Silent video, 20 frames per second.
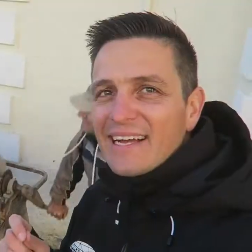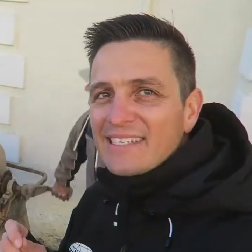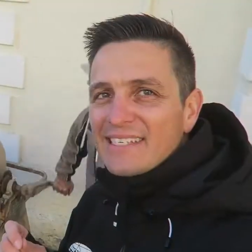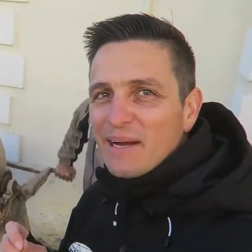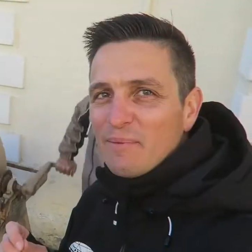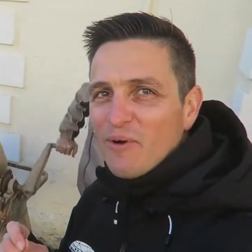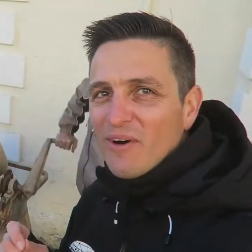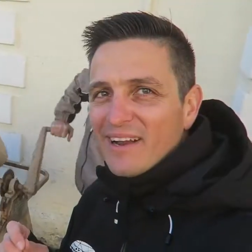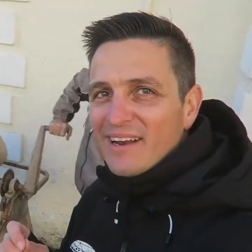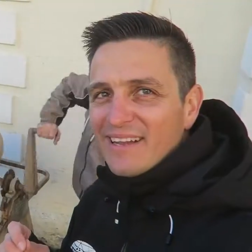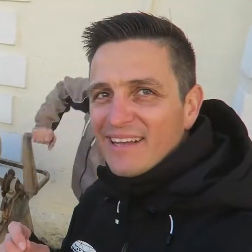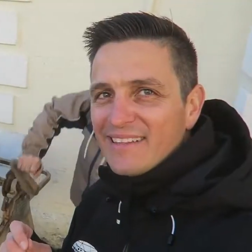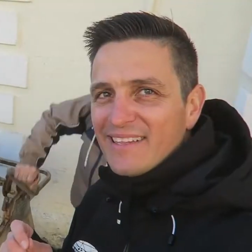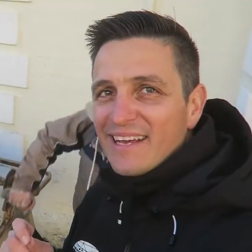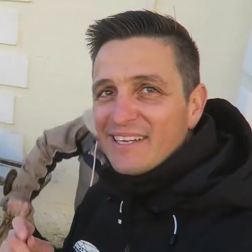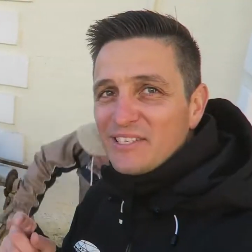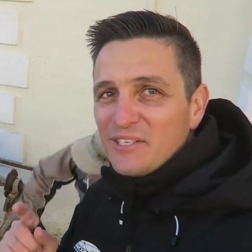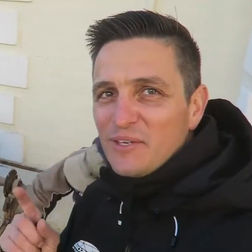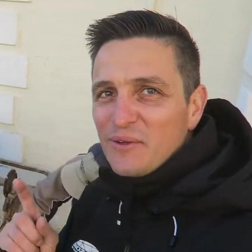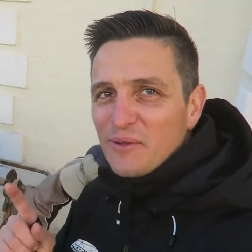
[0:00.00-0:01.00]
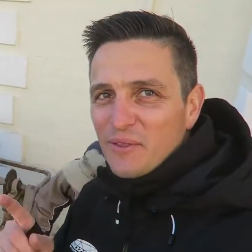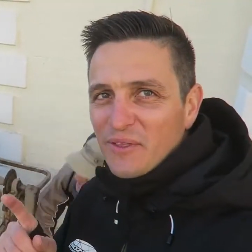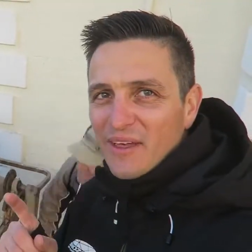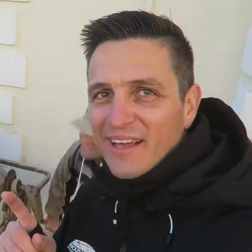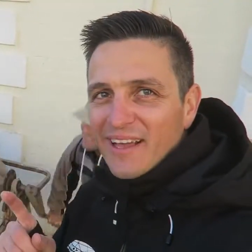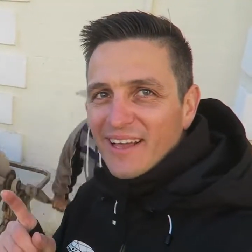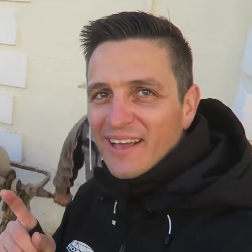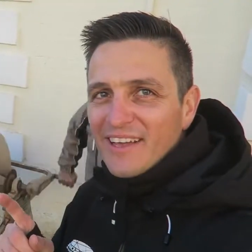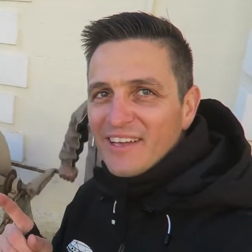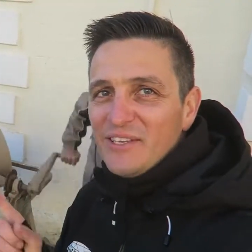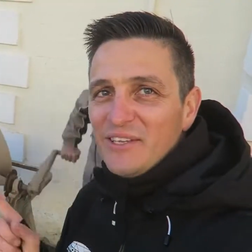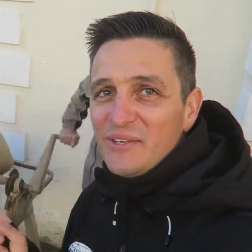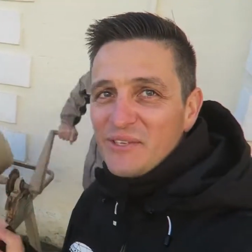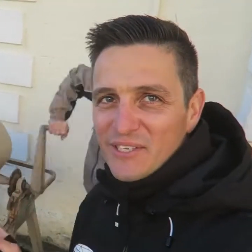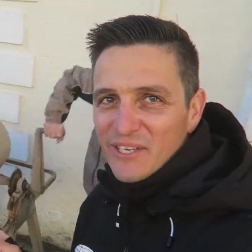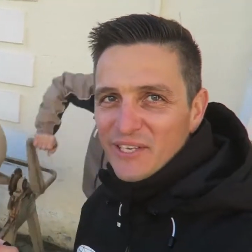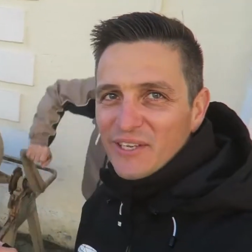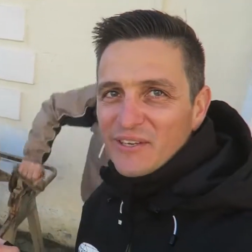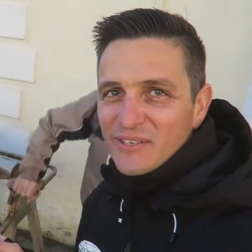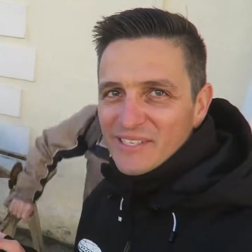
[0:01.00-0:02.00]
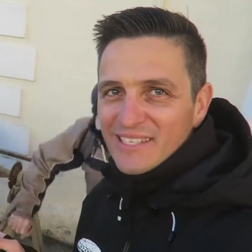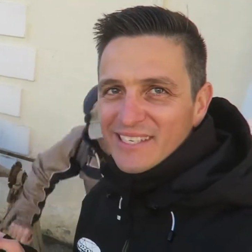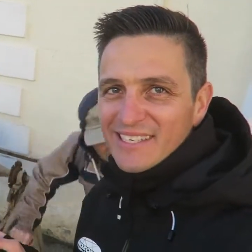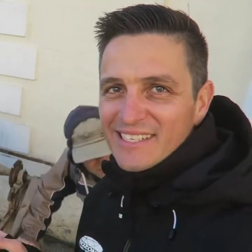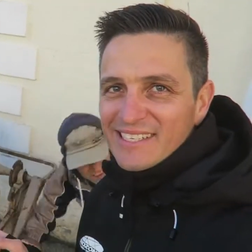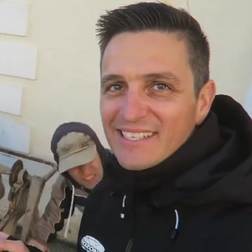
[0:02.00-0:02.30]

someone that you think used to use this.